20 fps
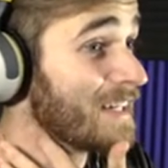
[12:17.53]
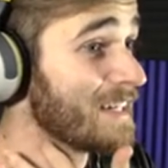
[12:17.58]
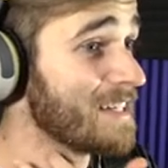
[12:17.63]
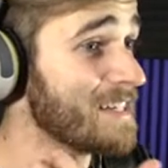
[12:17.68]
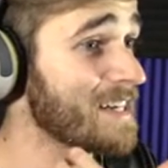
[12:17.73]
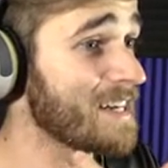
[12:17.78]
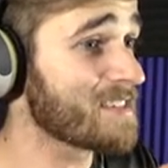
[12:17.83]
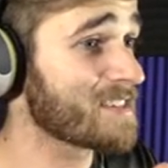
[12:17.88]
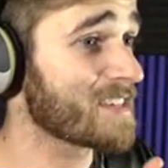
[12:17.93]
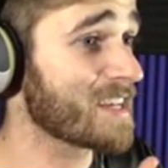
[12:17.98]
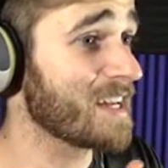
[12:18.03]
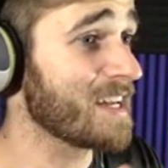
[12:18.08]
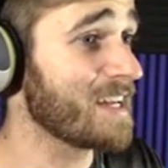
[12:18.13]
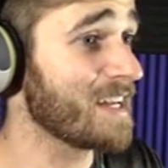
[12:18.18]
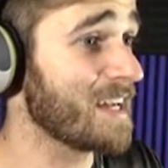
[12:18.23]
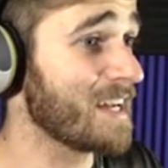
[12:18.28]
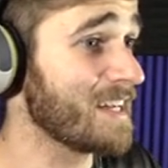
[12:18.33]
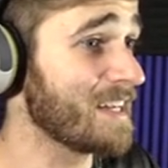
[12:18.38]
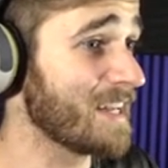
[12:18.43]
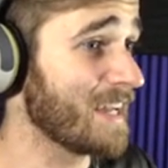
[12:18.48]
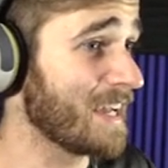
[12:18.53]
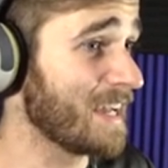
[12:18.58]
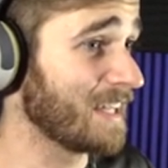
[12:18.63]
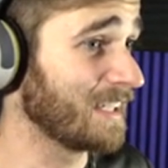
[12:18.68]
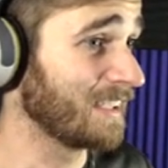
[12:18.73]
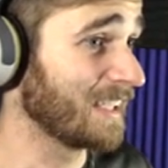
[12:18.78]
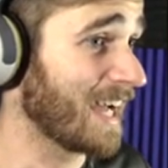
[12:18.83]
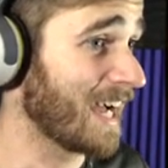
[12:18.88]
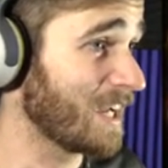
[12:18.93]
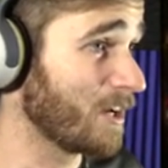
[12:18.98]

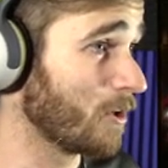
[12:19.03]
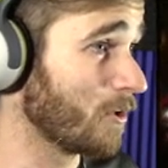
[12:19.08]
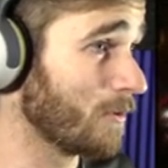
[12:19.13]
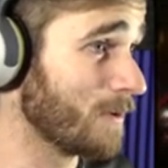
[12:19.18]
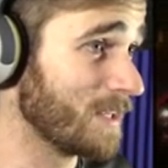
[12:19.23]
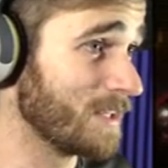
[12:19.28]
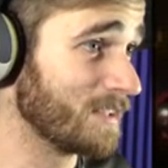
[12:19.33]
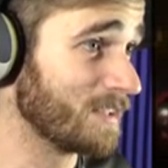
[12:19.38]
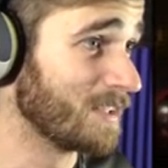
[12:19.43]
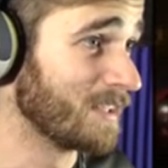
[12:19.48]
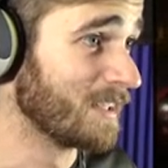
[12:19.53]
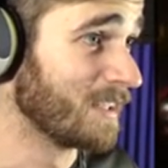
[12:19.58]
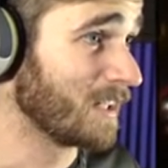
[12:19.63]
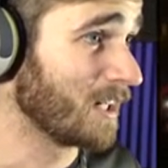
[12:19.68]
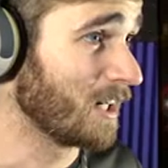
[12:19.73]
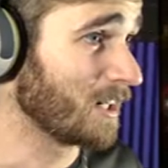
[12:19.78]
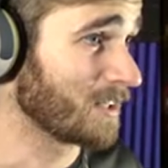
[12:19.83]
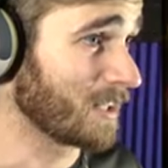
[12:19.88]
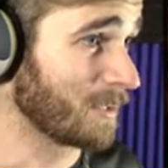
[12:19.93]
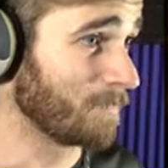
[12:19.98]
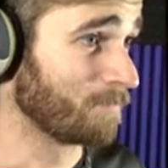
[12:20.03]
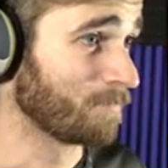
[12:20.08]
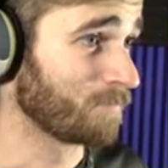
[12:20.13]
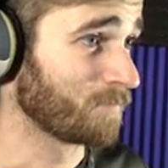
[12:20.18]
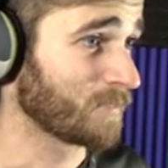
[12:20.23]
E-S-K-A-L-I-O-N. Okay.